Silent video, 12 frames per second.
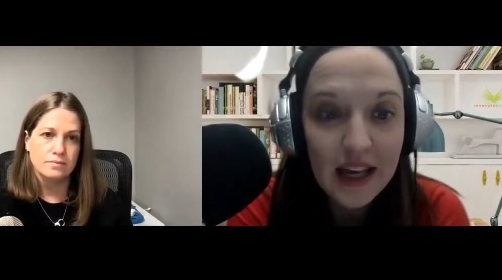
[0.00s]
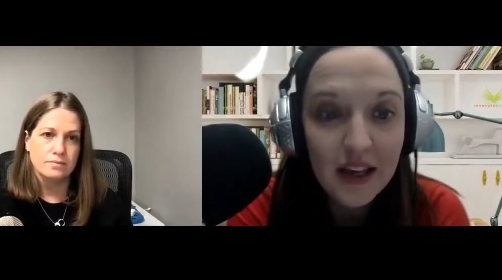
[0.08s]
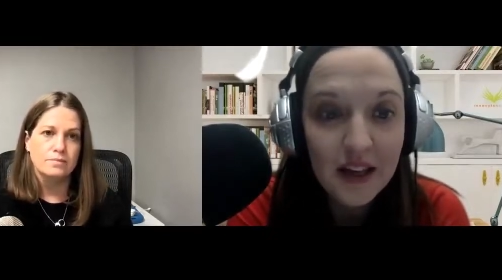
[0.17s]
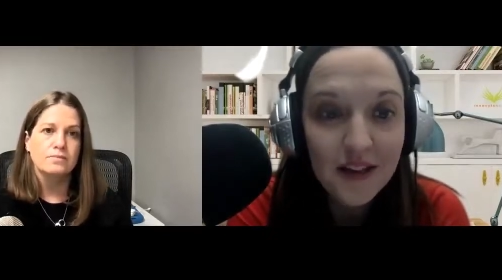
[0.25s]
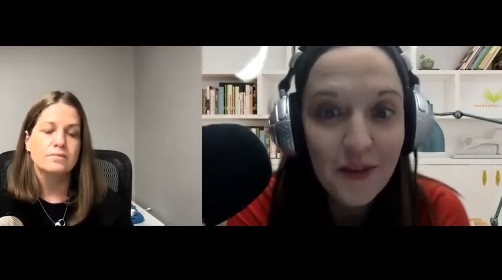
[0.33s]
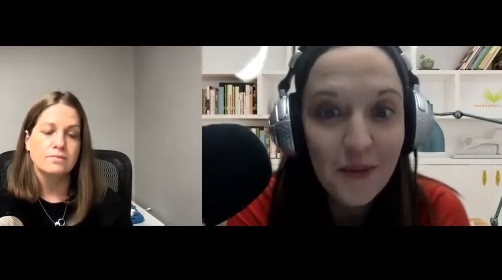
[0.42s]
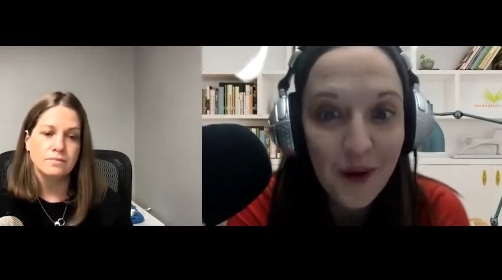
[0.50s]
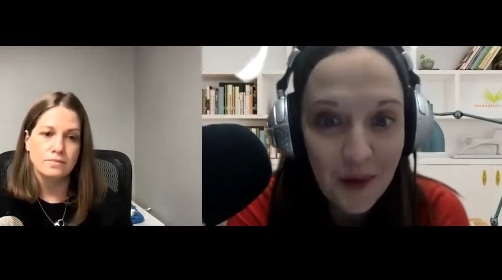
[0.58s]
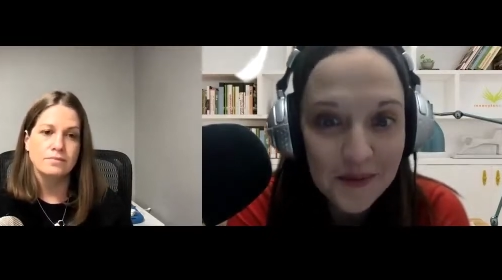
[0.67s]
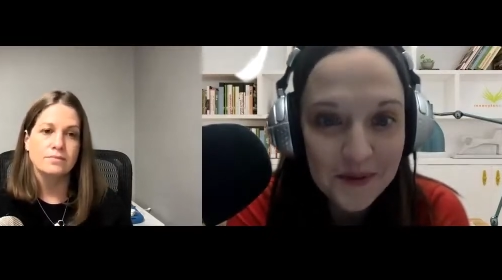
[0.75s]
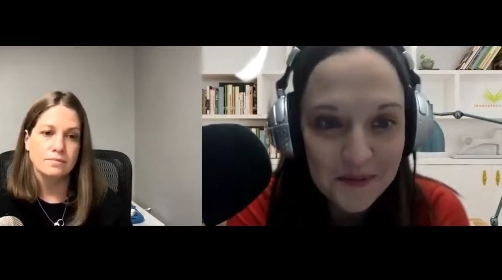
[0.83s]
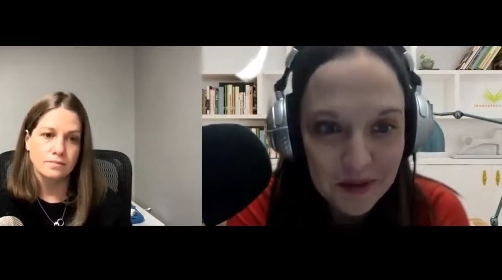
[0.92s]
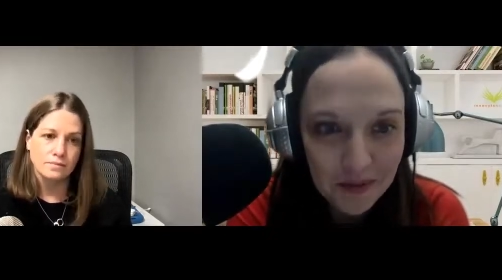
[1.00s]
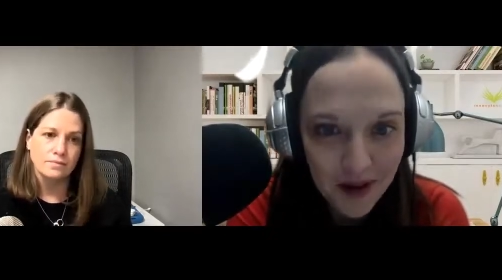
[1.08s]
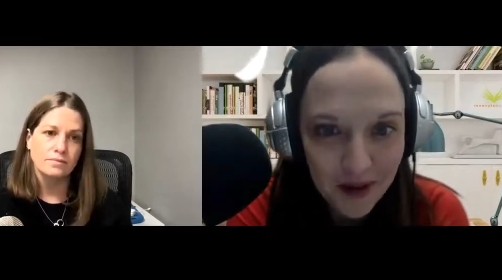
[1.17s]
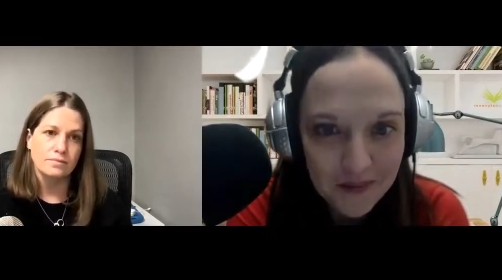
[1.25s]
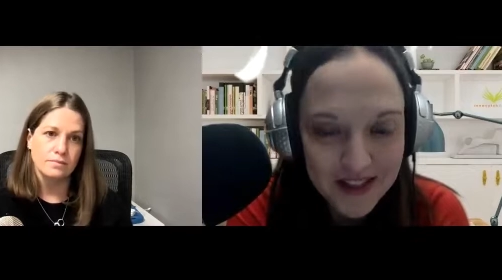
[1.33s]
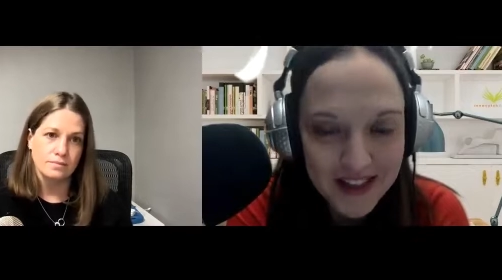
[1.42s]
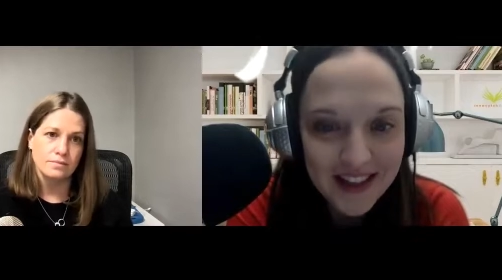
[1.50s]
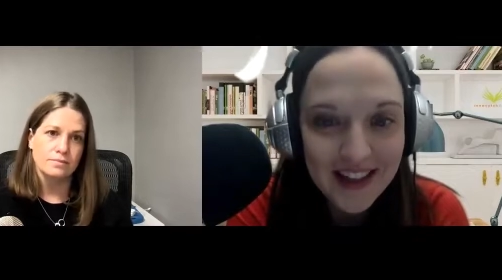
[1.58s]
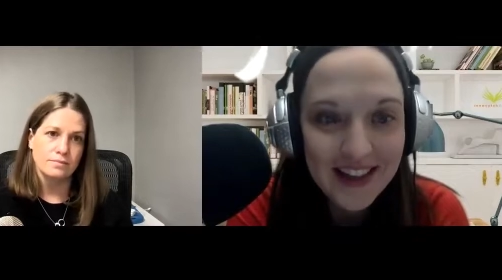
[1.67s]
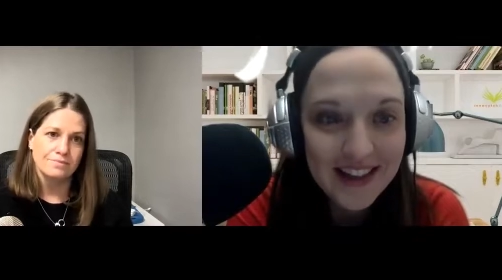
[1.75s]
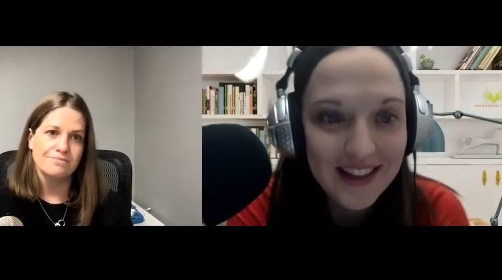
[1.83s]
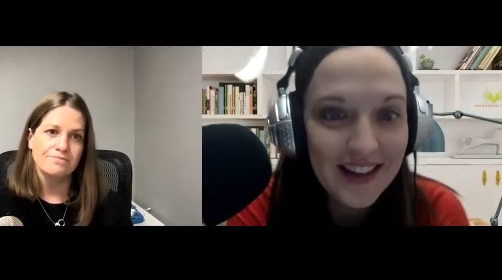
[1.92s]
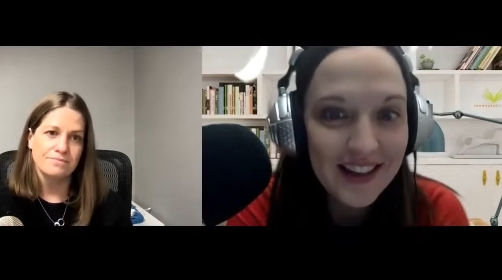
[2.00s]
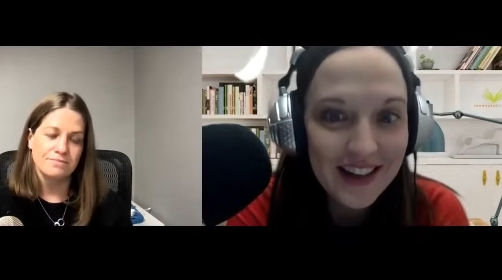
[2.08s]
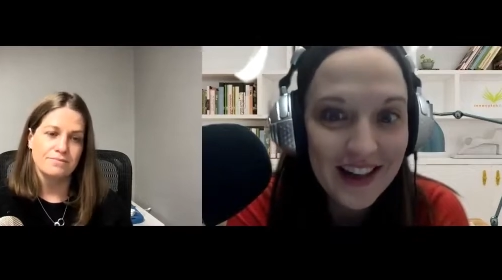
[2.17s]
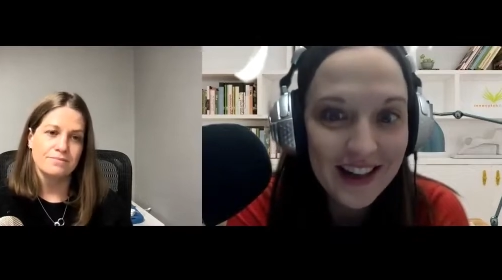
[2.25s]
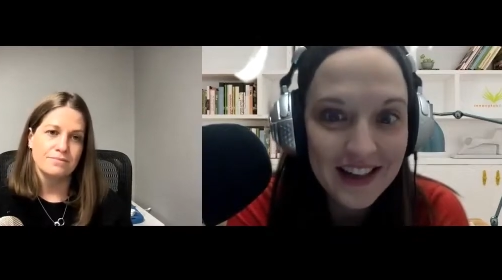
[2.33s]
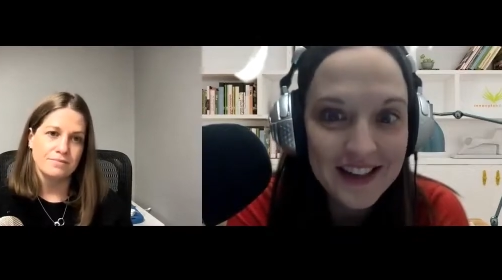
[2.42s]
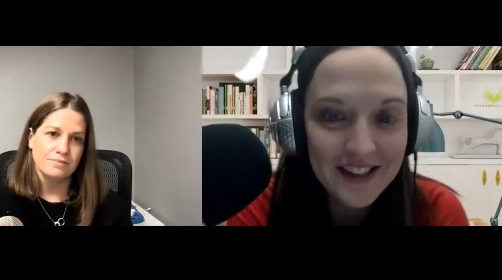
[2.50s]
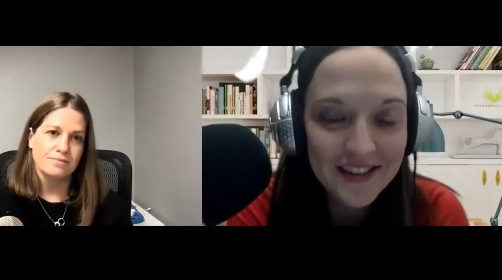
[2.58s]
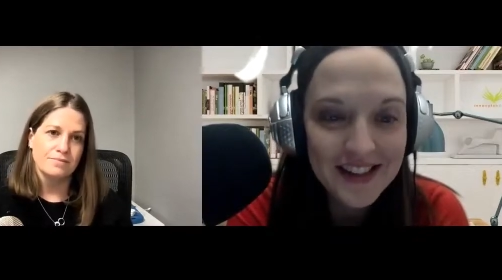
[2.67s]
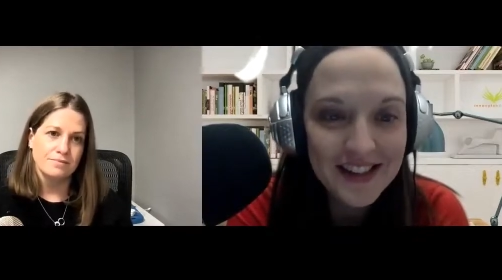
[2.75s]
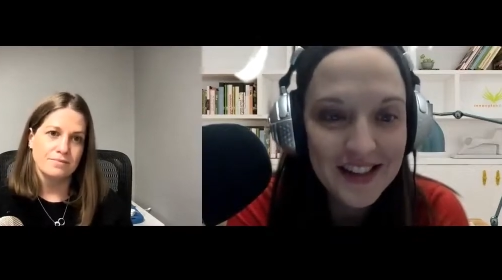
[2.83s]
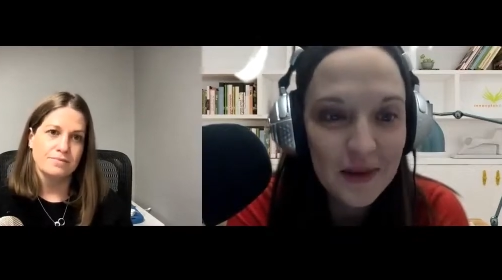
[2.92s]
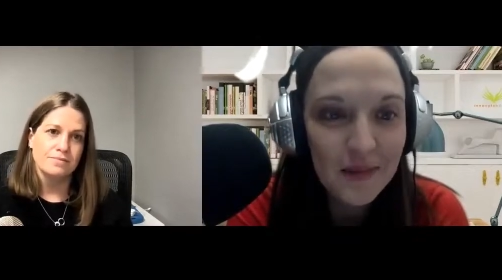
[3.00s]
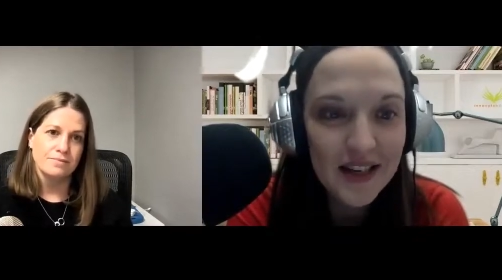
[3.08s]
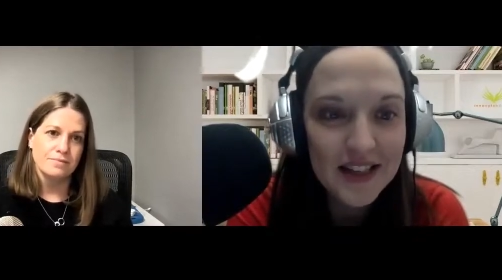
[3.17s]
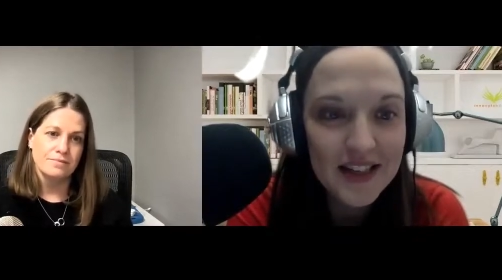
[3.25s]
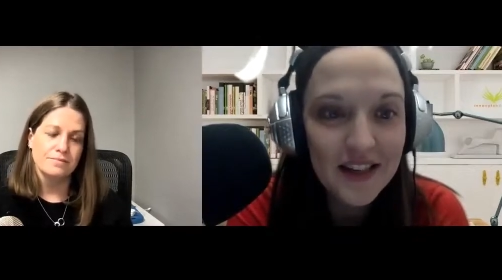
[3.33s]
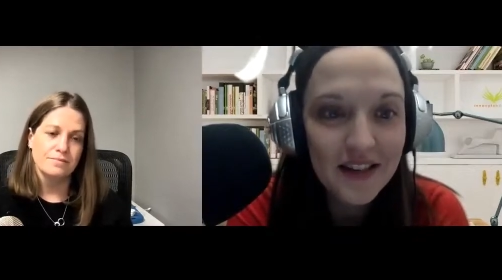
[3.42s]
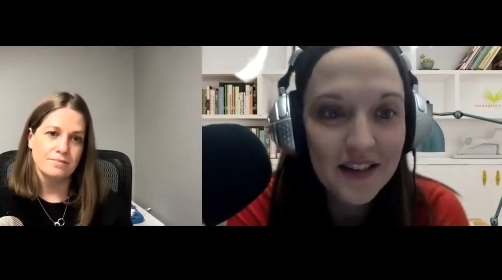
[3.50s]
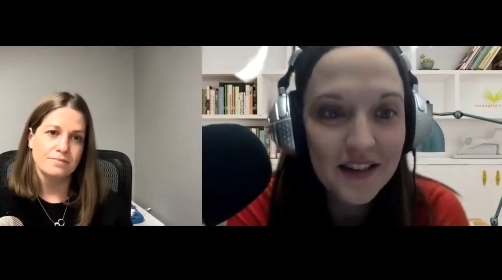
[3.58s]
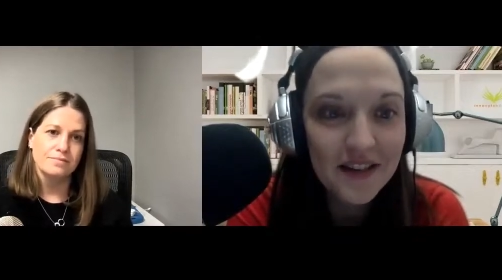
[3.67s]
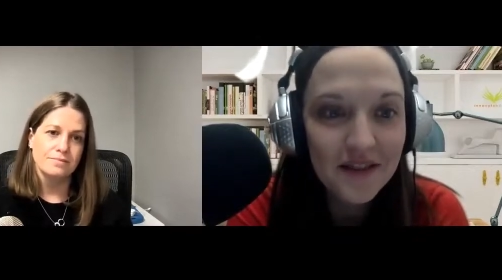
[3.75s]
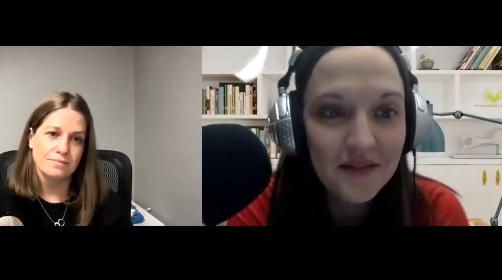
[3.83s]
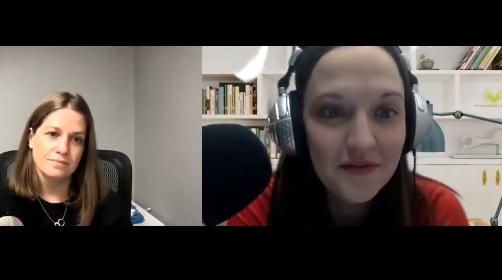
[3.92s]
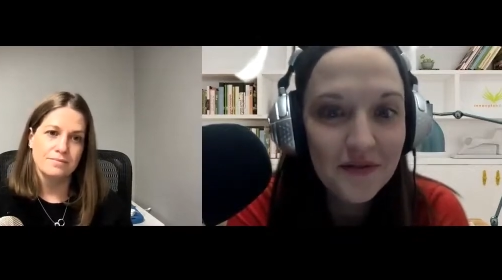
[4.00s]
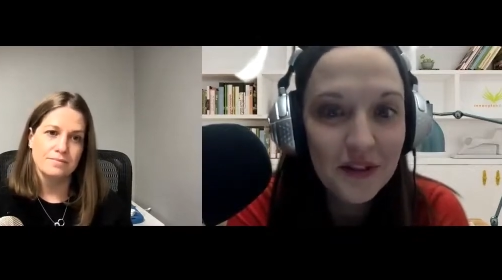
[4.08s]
Speaker 1: and the problem with prompting. And it kind of hits on the same idea of,